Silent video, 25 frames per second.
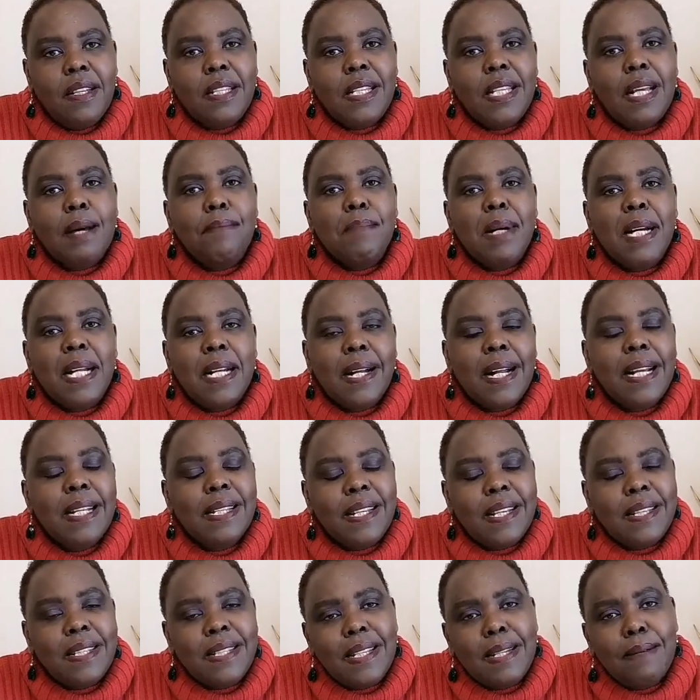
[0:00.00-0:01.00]
write
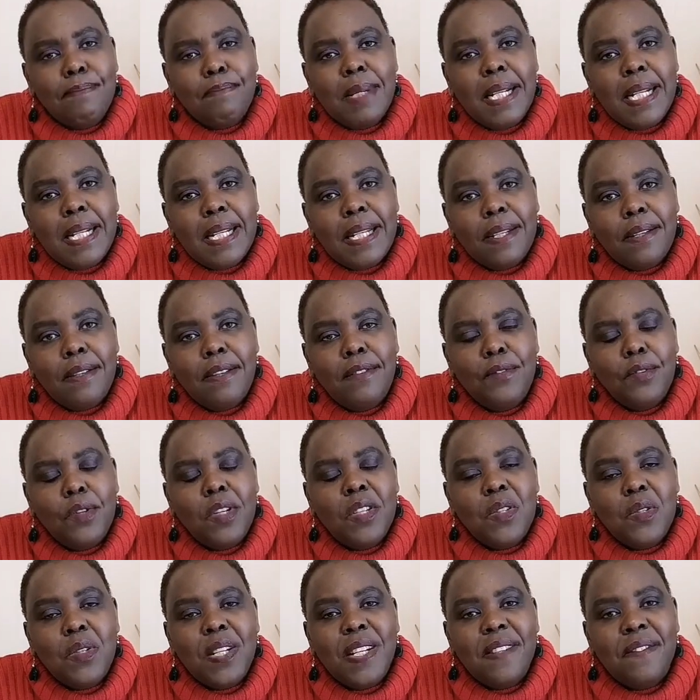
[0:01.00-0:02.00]
a summary of
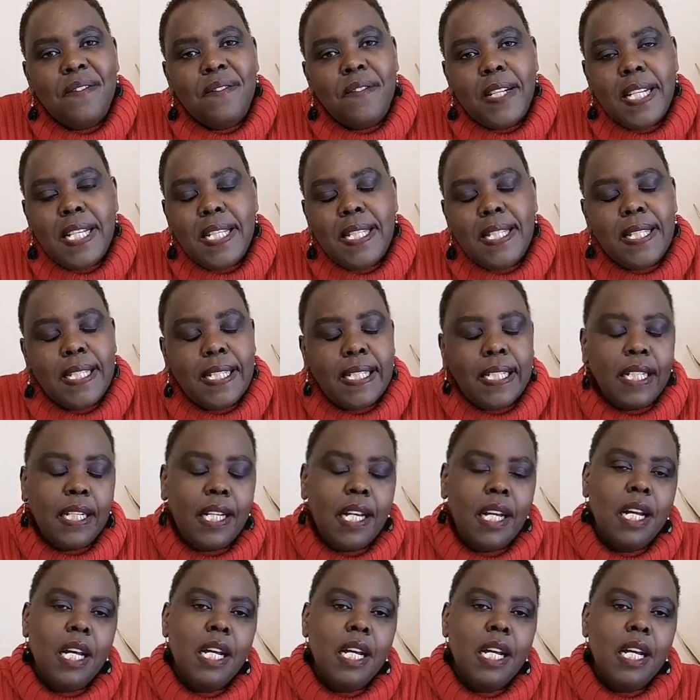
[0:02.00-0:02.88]
what you're revising,